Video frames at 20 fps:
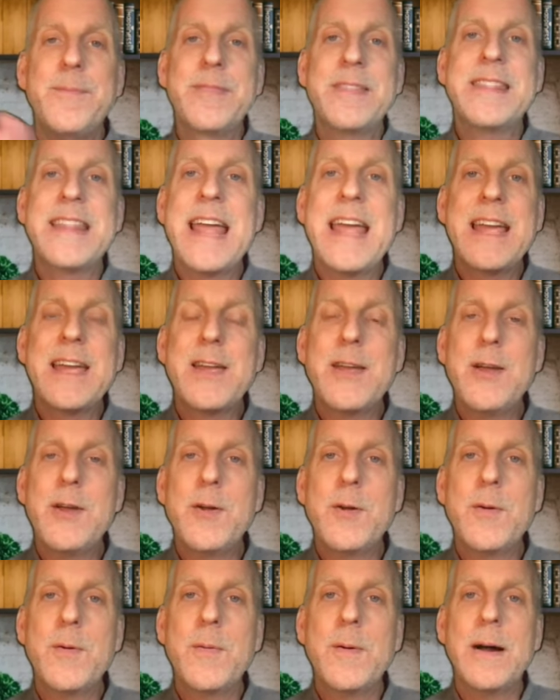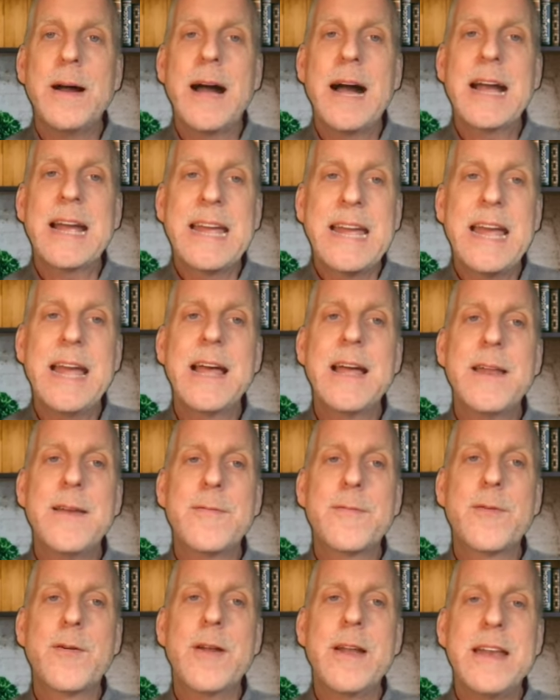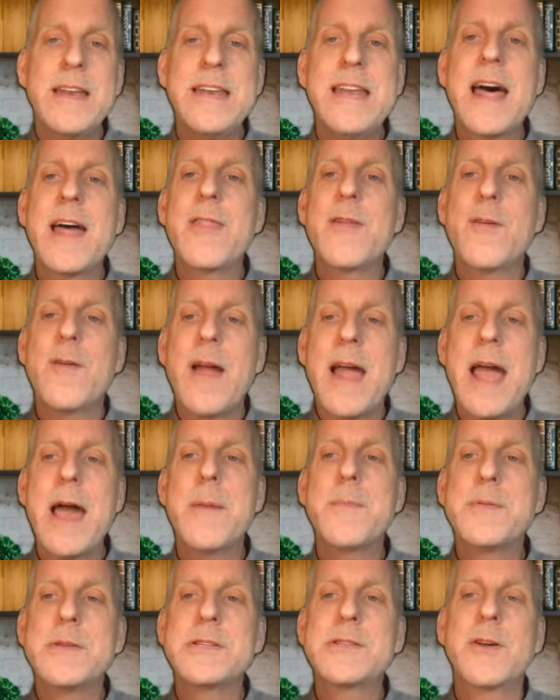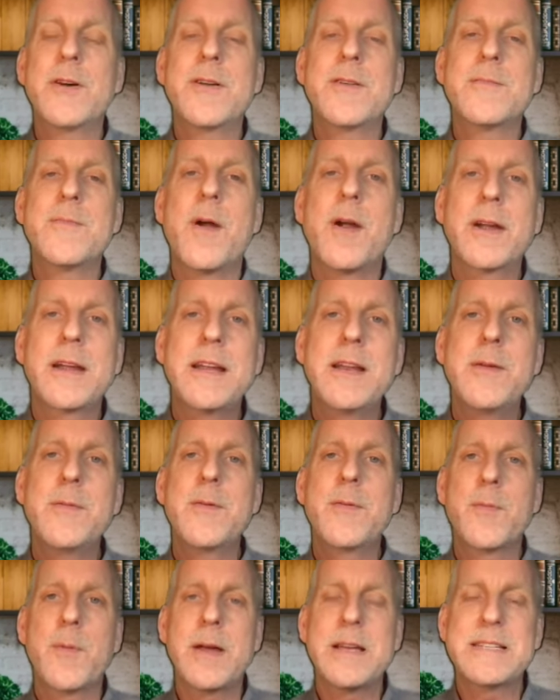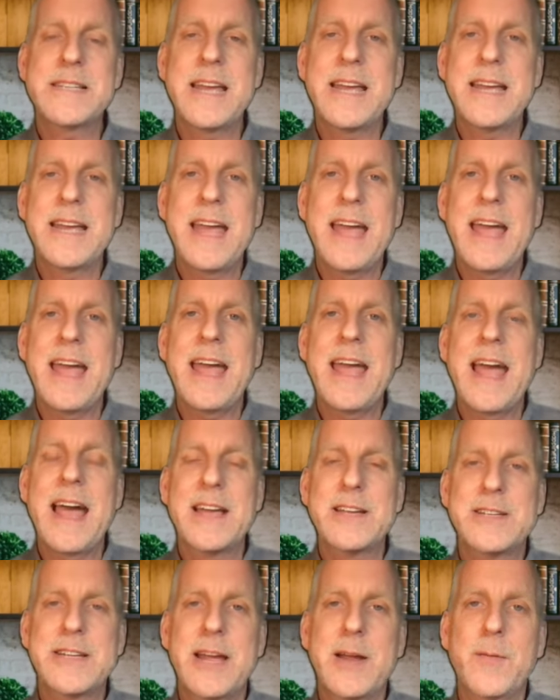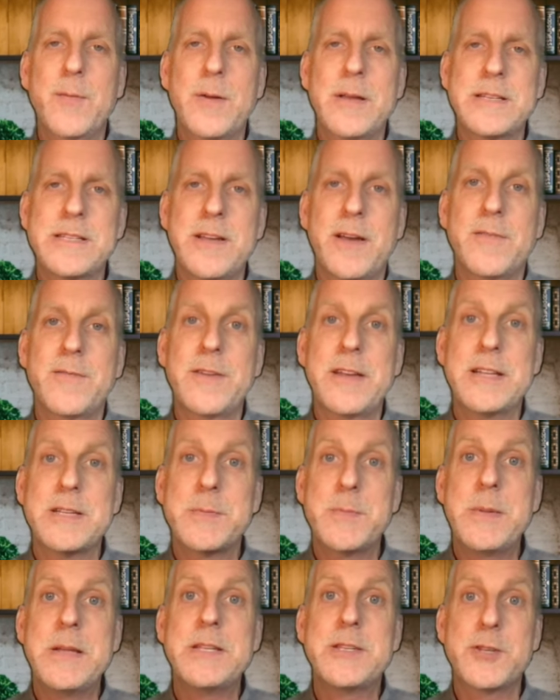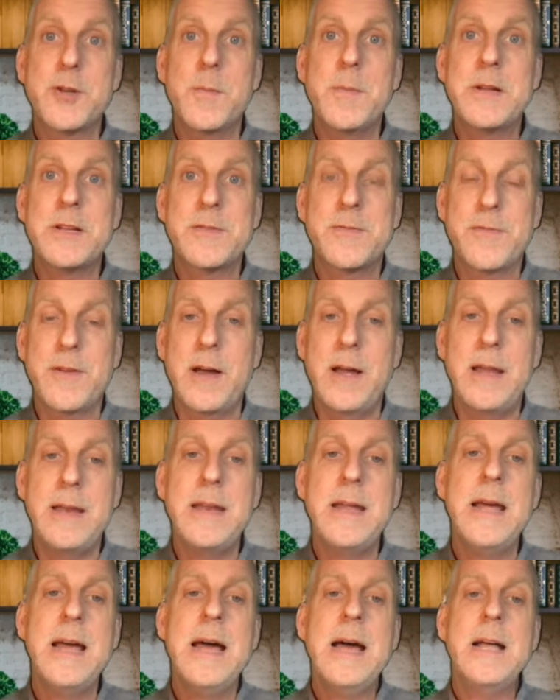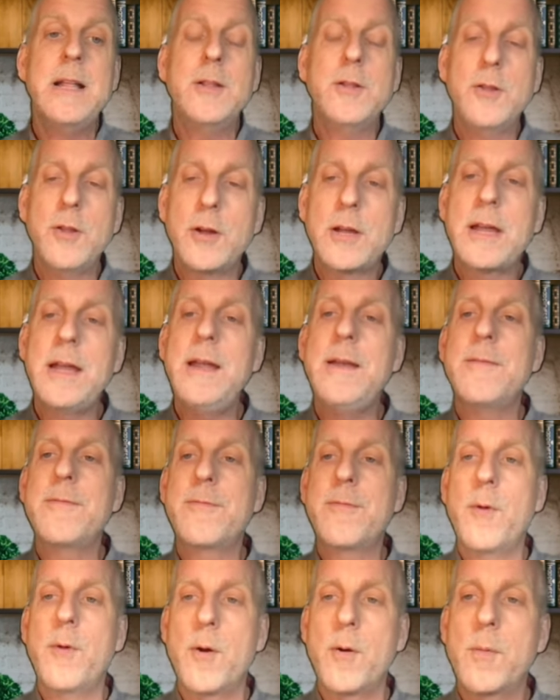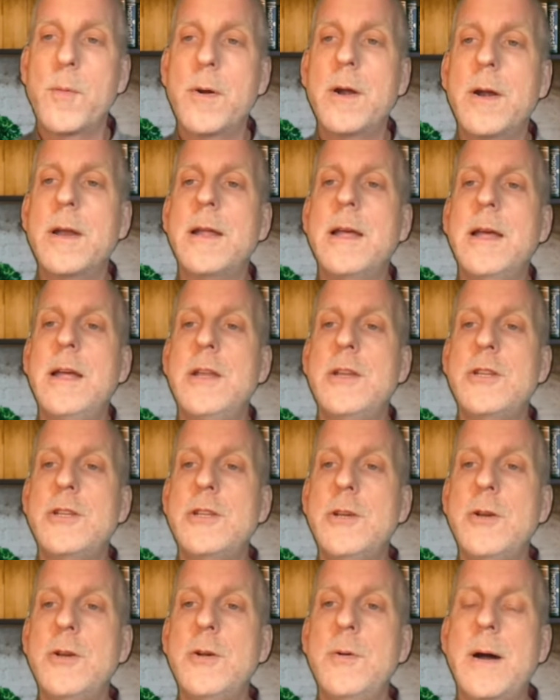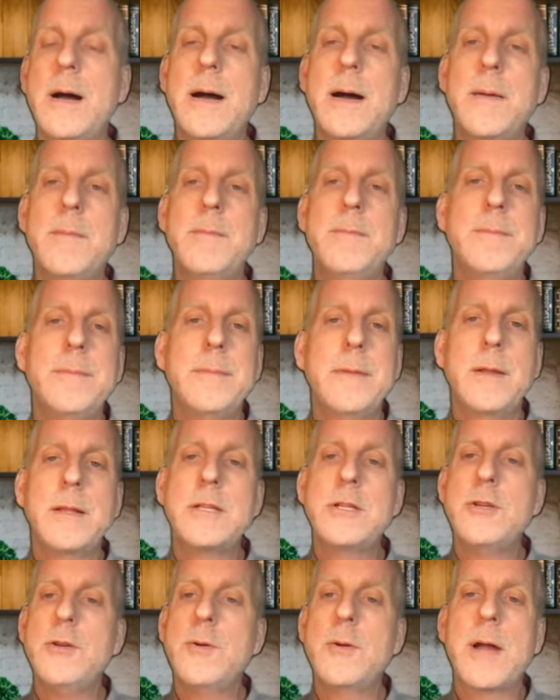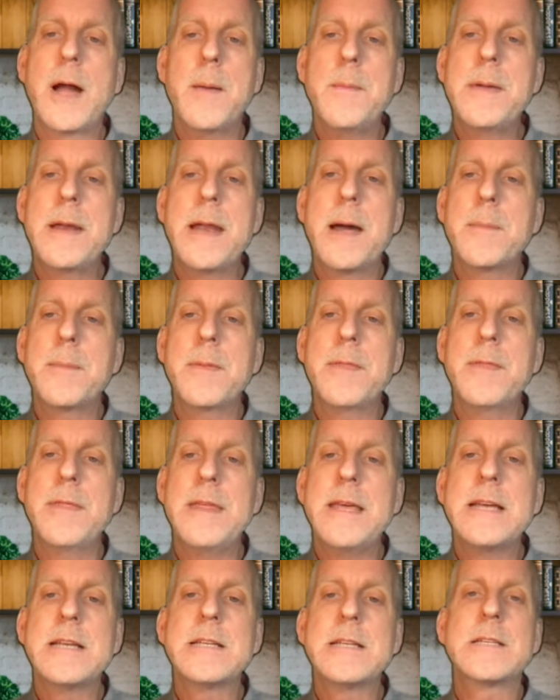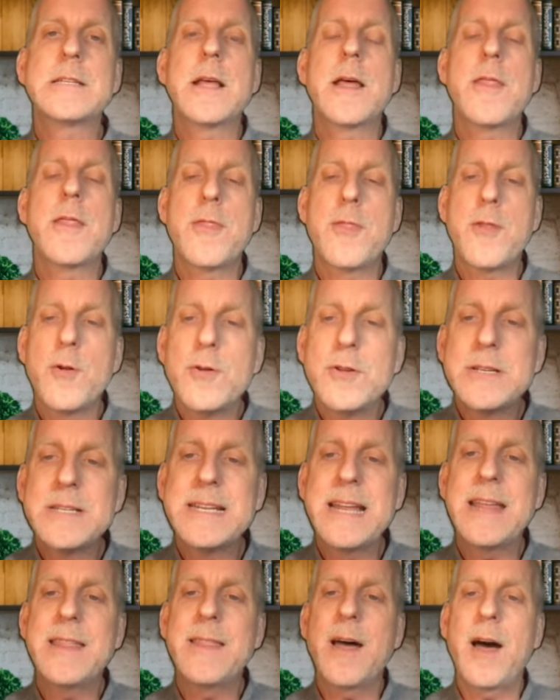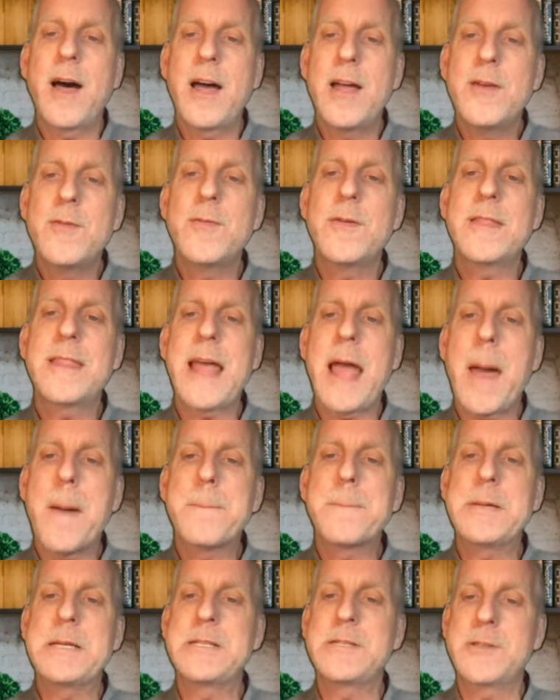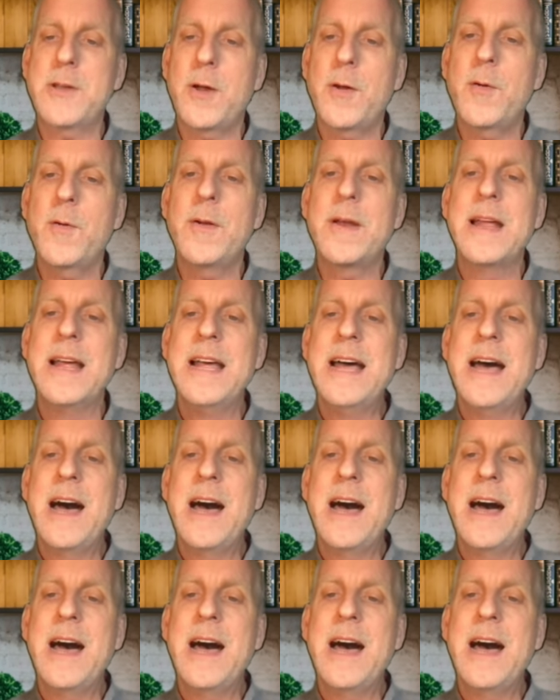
thank you again for another episode of Marketing with Russ, aka hashtag Russ Selfie. It's been so much fun. Looking forward to coming up this Thursday, the 100th episode.